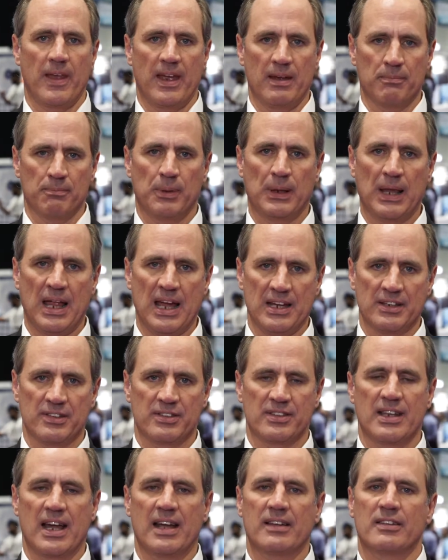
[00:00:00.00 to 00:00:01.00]
in
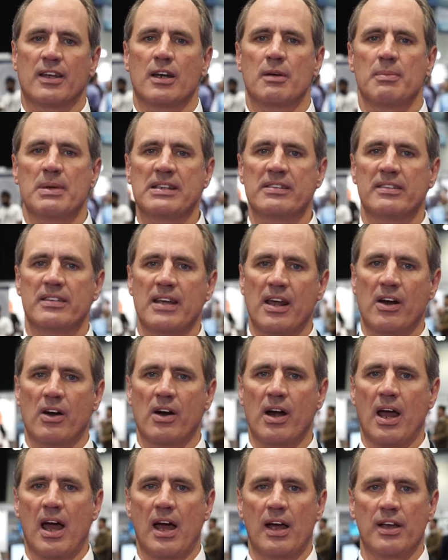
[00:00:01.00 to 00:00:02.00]
place. That's going to be
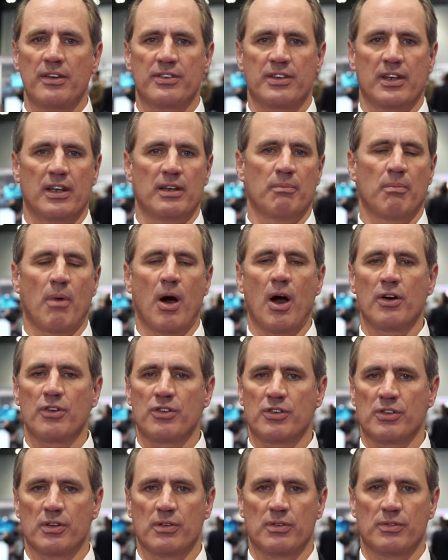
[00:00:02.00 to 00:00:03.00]
standardized in
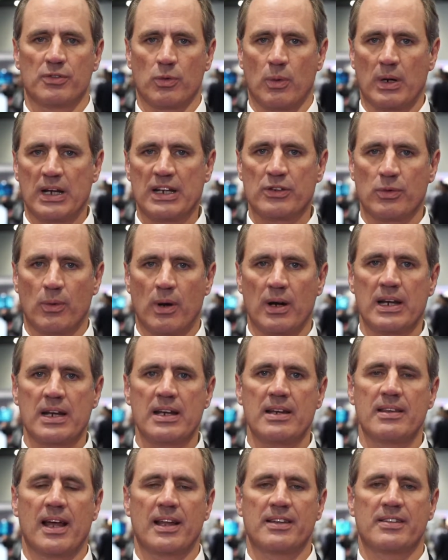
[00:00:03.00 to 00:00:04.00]
March of
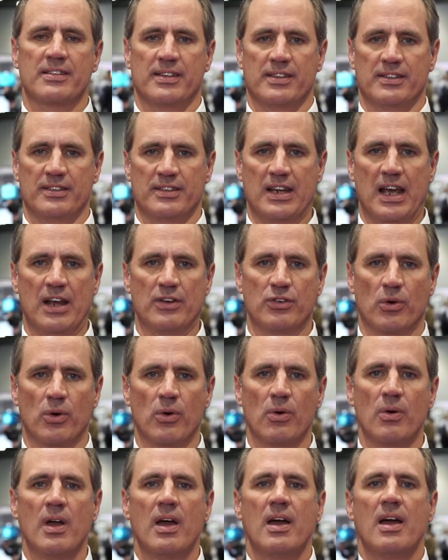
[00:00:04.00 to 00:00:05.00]
2020. That's the
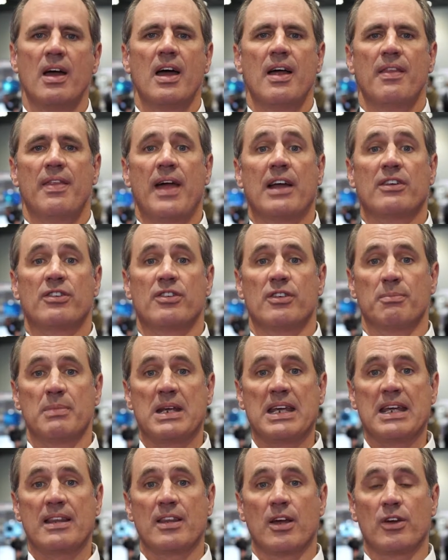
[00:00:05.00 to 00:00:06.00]
schedule. That should
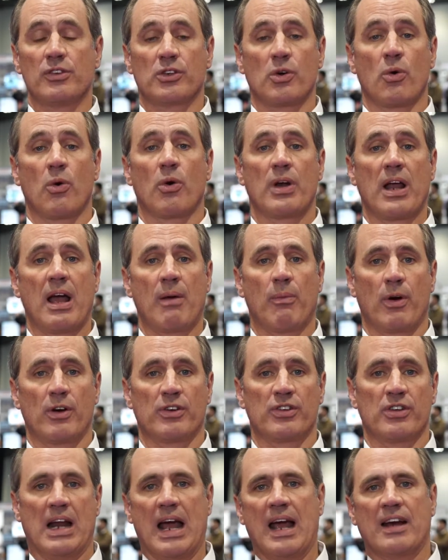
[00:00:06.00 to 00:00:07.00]
mean those core
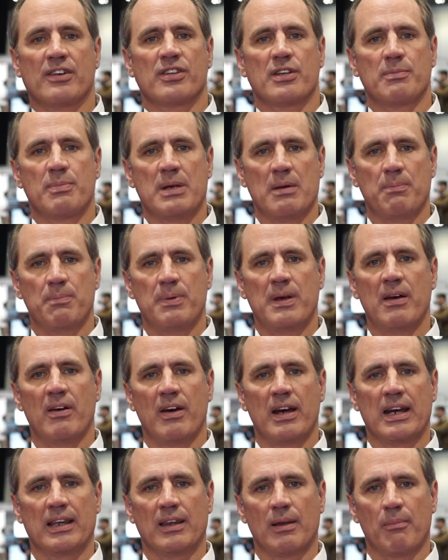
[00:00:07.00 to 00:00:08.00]
networks should actually be
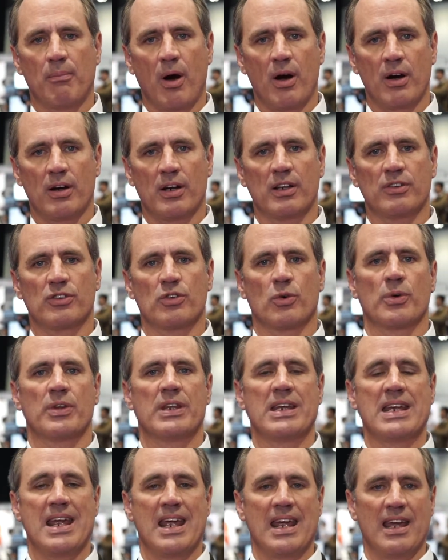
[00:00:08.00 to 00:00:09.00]
appearing in the market toward
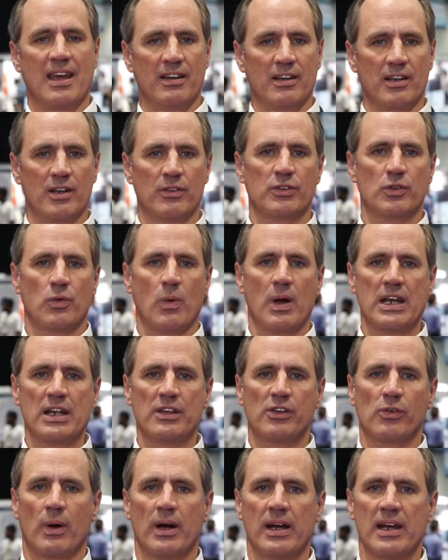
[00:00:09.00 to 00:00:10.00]
the end of
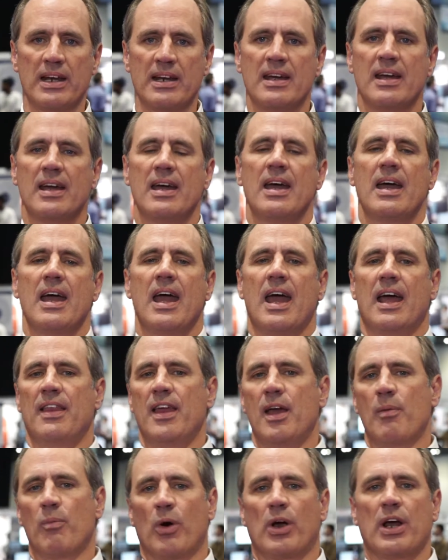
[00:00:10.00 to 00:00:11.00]
2020. And
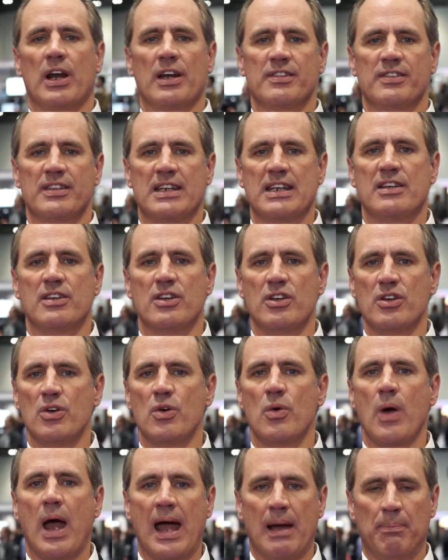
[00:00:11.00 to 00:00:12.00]
then we're going to see
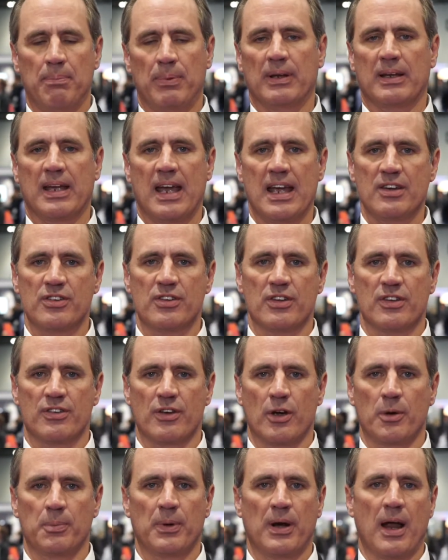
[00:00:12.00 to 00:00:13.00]
new applications
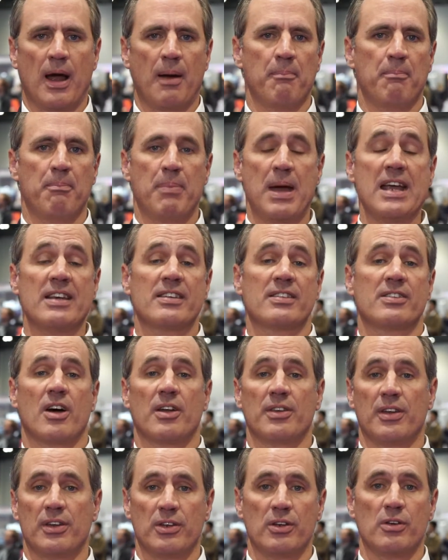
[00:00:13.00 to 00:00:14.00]
open up based
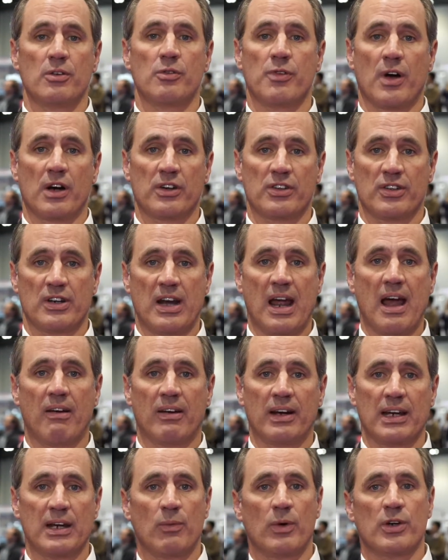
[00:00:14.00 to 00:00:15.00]
on the new
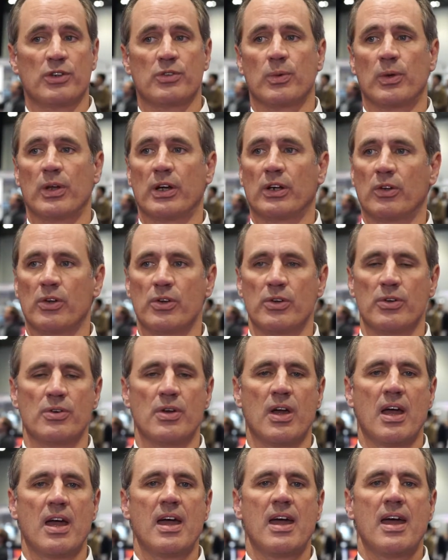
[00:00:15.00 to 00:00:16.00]
functionality, which will
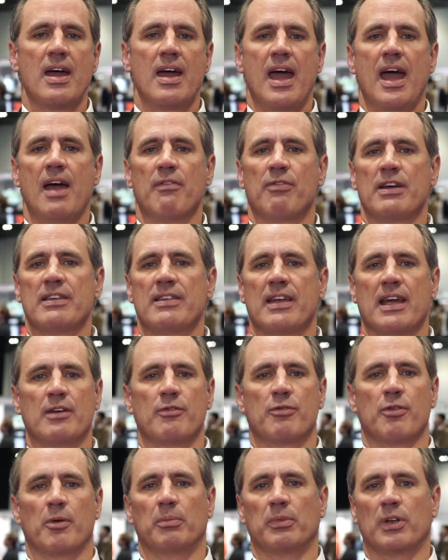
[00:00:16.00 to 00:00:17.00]
include
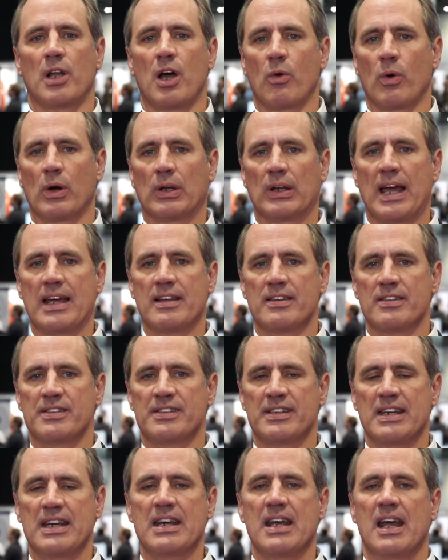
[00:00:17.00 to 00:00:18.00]
everything from lower
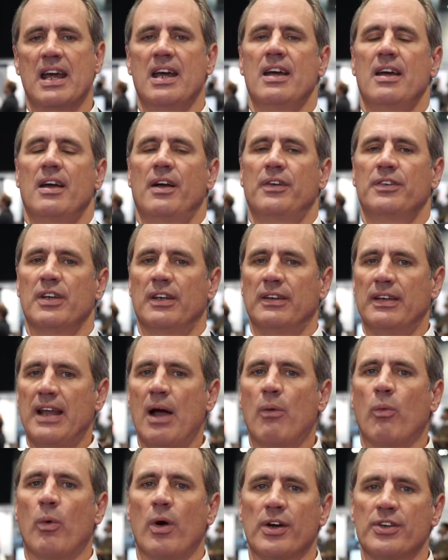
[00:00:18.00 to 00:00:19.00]
latency to
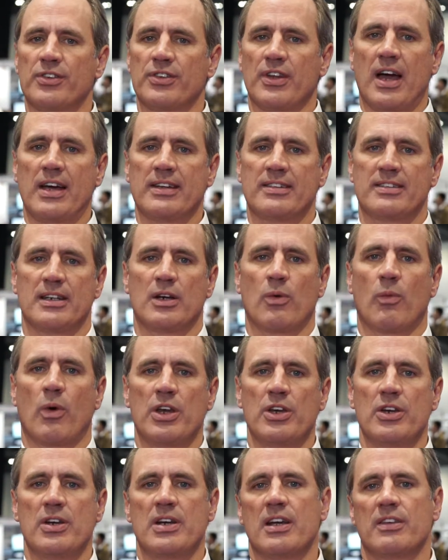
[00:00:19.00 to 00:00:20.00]
network slicing, where
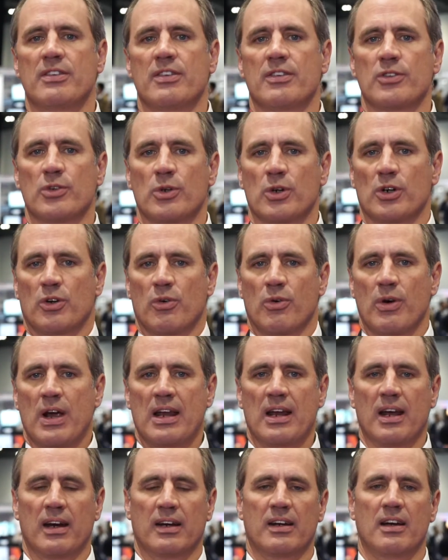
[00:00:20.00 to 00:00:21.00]
you get to sort of
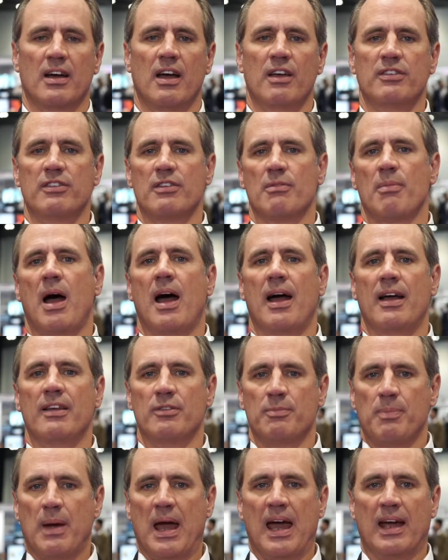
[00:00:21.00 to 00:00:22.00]
create a
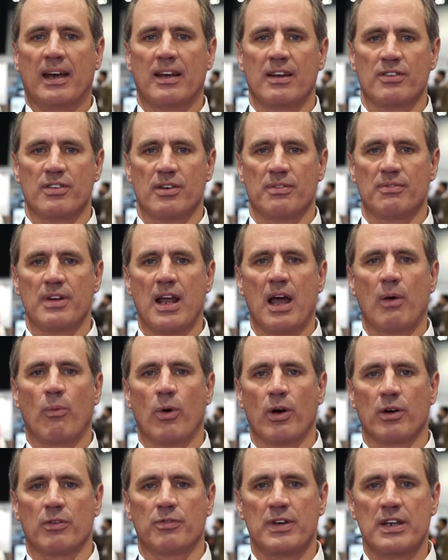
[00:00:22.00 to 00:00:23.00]
customized package of
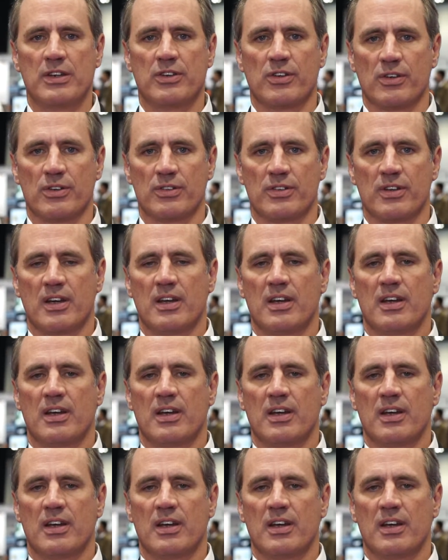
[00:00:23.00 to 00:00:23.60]
network features